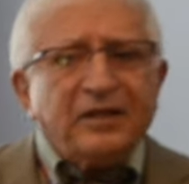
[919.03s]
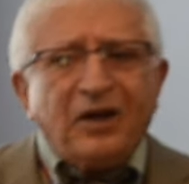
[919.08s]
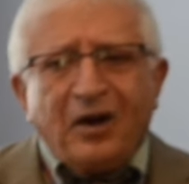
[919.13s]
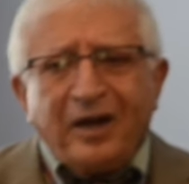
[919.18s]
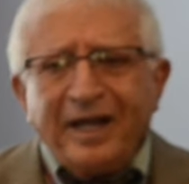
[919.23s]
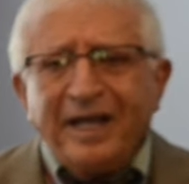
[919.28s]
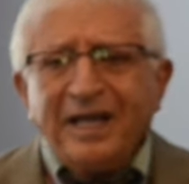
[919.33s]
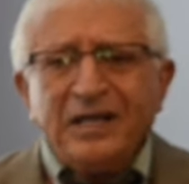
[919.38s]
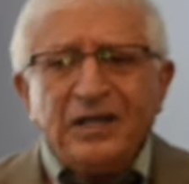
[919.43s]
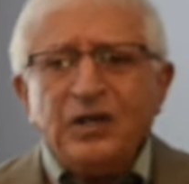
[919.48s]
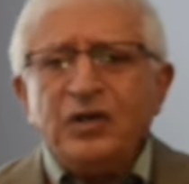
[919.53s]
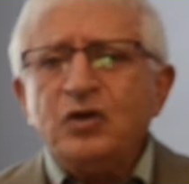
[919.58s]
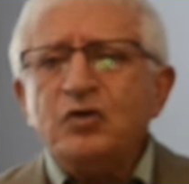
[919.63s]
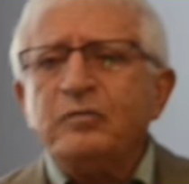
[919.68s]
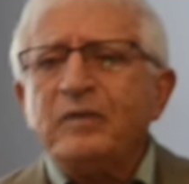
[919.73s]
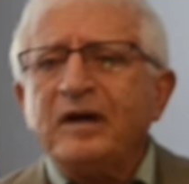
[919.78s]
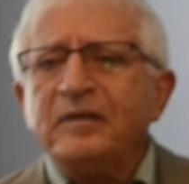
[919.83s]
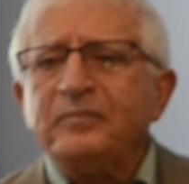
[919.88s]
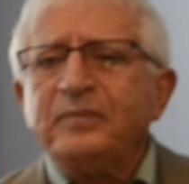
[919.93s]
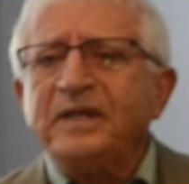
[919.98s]
Now, any
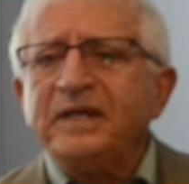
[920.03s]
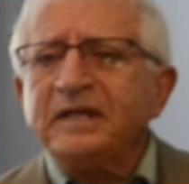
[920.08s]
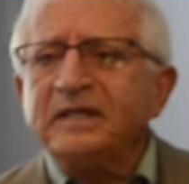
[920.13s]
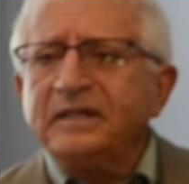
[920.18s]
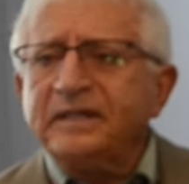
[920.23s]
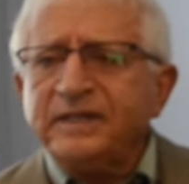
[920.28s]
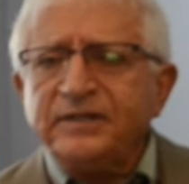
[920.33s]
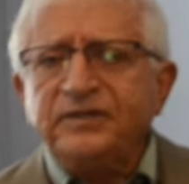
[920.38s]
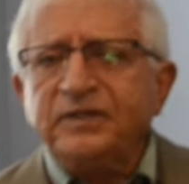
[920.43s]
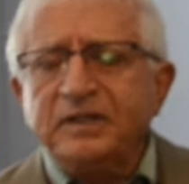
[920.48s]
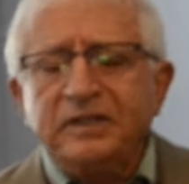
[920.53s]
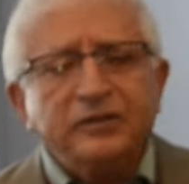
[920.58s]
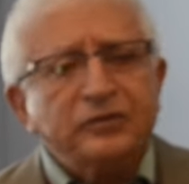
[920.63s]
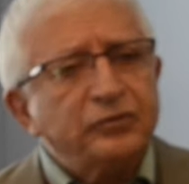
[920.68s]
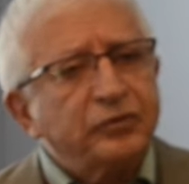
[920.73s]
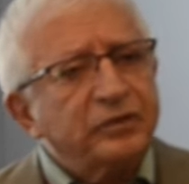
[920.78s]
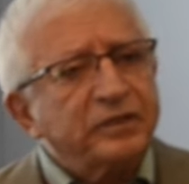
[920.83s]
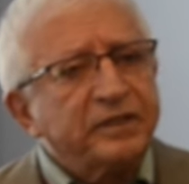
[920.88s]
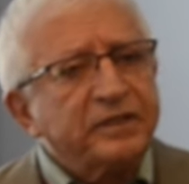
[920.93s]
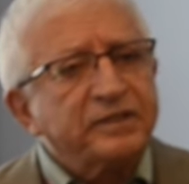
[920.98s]
human being listening
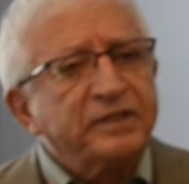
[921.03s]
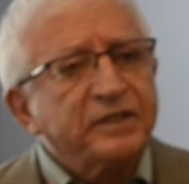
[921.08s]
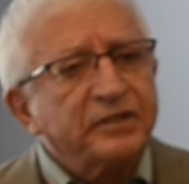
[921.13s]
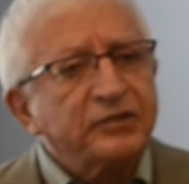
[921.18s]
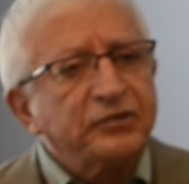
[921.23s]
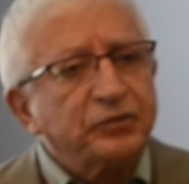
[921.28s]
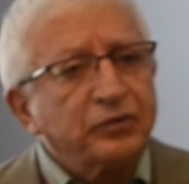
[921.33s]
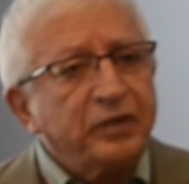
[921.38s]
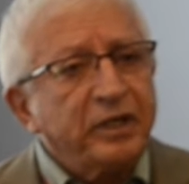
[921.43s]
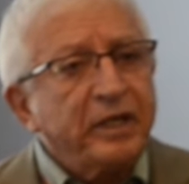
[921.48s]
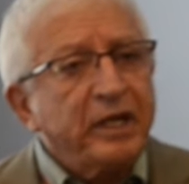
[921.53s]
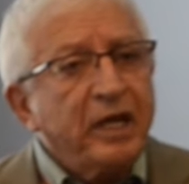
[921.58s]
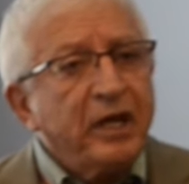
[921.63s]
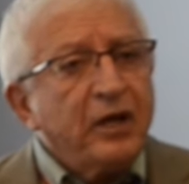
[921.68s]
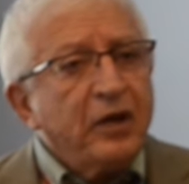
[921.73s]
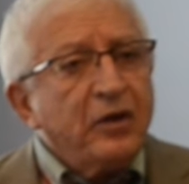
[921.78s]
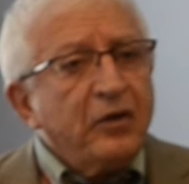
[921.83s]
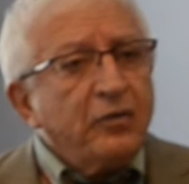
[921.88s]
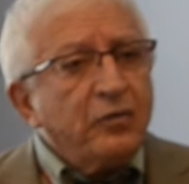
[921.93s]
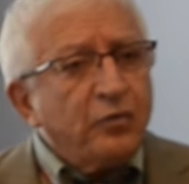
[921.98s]
to this history
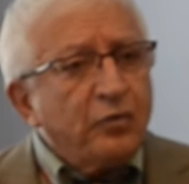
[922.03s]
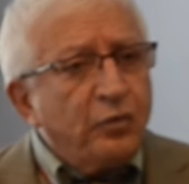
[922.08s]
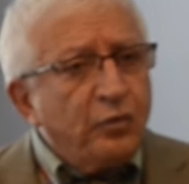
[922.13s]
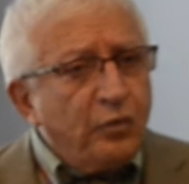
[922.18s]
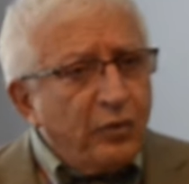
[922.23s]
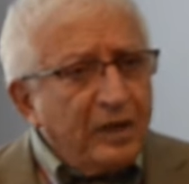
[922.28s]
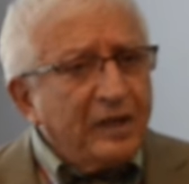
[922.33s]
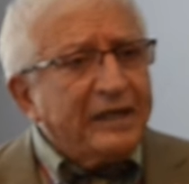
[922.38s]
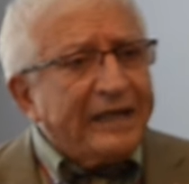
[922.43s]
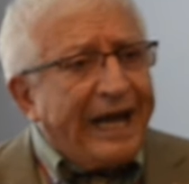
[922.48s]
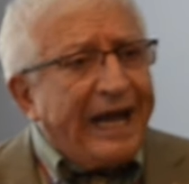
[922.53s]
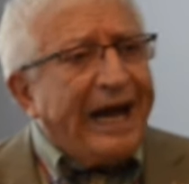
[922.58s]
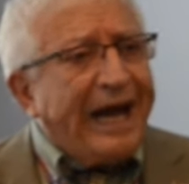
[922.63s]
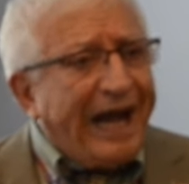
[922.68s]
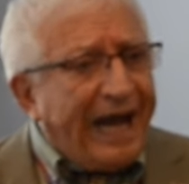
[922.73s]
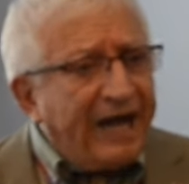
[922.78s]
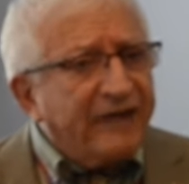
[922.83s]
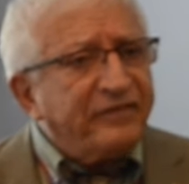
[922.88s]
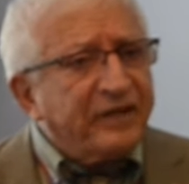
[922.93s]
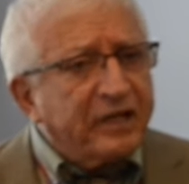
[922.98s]
will
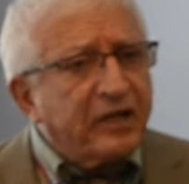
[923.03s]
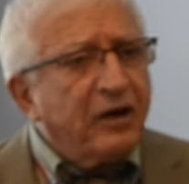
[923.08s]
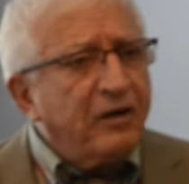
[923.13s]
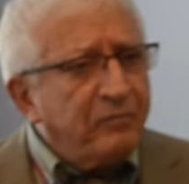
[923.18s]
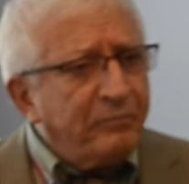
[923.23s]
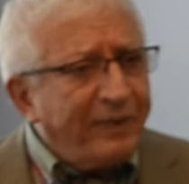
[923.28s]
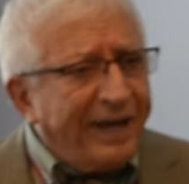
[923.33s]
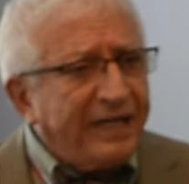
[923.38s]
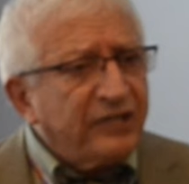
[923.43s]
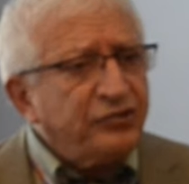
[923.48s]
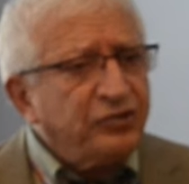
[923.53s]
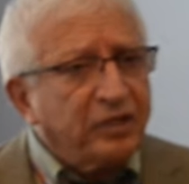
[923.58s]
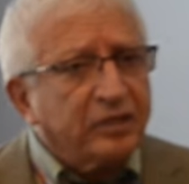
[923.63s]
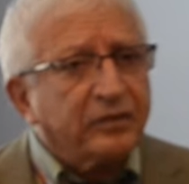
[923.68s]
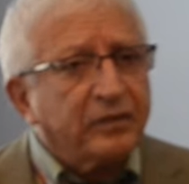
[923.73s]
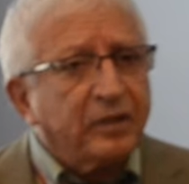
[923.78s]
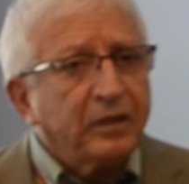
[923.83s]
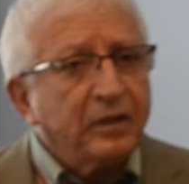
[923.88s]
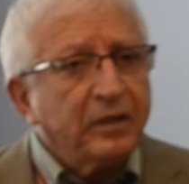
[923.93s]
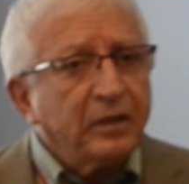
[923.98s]
have a compassion.
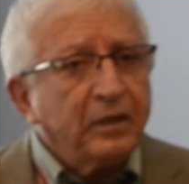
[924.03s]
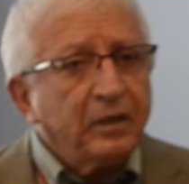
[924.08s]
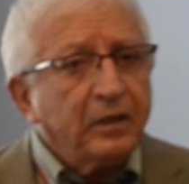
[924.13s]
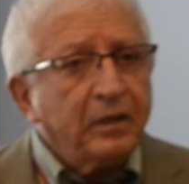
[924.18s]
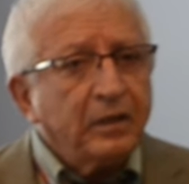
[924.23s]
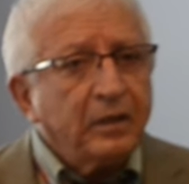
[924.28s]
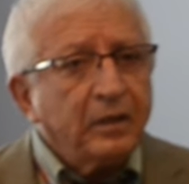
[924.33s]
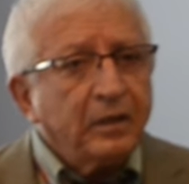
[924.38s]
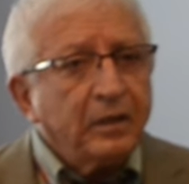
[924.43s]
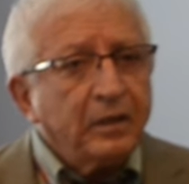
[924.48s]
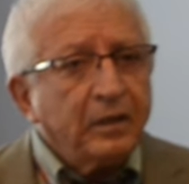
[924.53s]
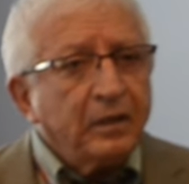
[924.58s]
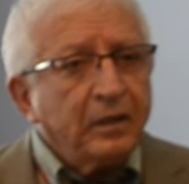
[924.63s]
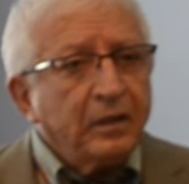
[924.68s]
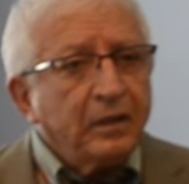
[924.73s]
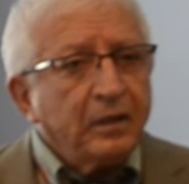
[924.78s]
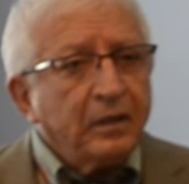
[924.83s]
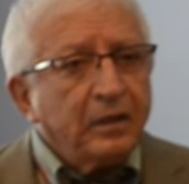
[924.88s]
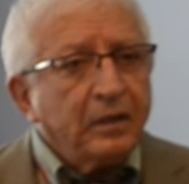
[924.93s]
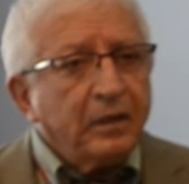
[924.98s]

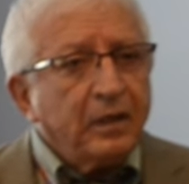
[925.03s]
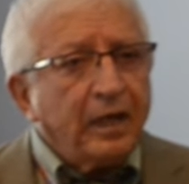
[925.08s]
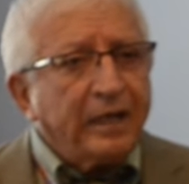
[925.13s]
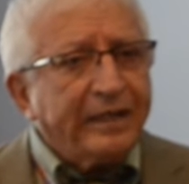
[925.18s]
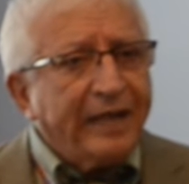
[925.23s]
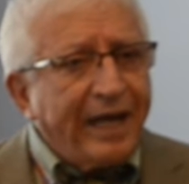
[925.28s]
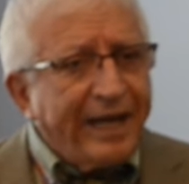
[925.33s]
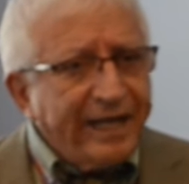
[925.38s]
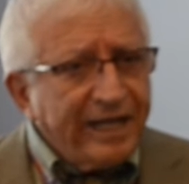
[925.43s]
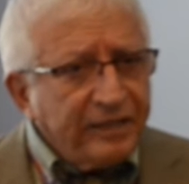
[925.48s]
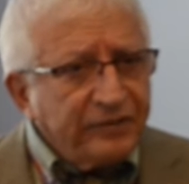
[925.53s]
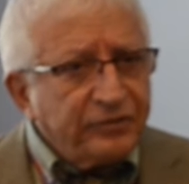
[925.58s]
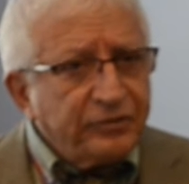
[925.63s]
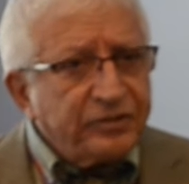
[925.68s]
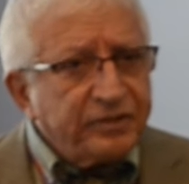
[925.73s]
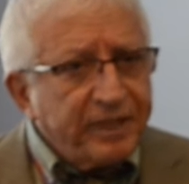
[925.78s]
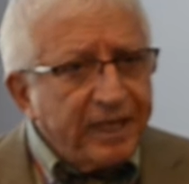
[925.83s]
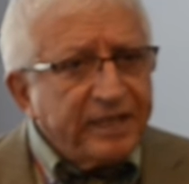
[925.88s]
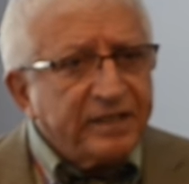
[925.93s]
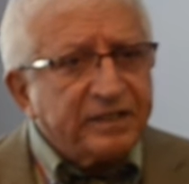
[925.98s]
And I hate
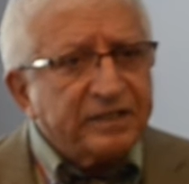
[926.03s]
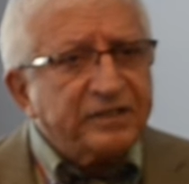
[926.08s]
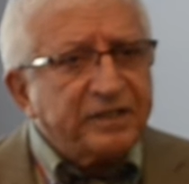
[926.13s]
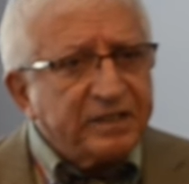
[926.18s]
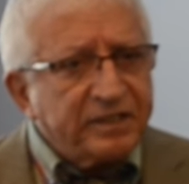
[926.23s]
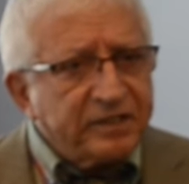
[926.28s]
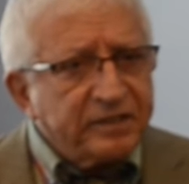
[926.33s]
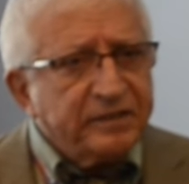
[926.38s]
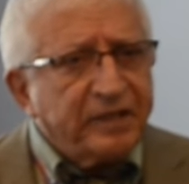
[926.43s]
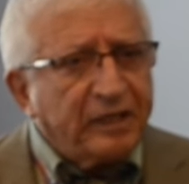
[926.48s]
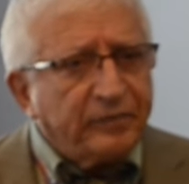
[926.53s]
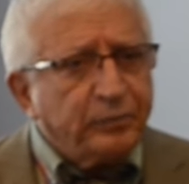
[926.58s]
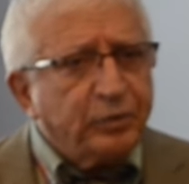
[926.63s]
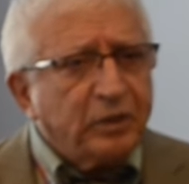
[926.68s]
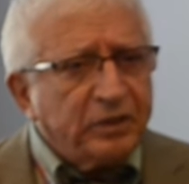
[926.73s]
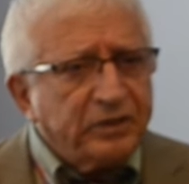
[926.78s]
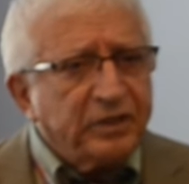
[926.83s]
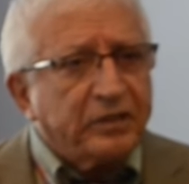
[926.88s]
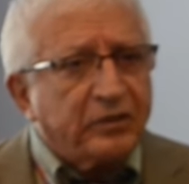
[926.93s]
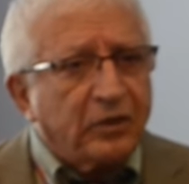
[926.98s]
to say this, this is not
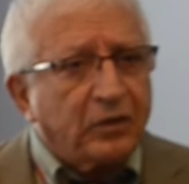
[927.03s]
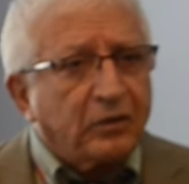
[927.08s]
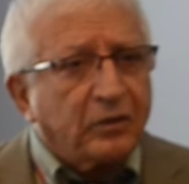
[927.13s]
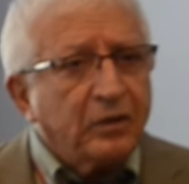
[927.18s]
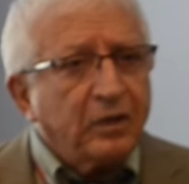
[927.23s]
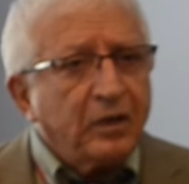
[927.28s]
political.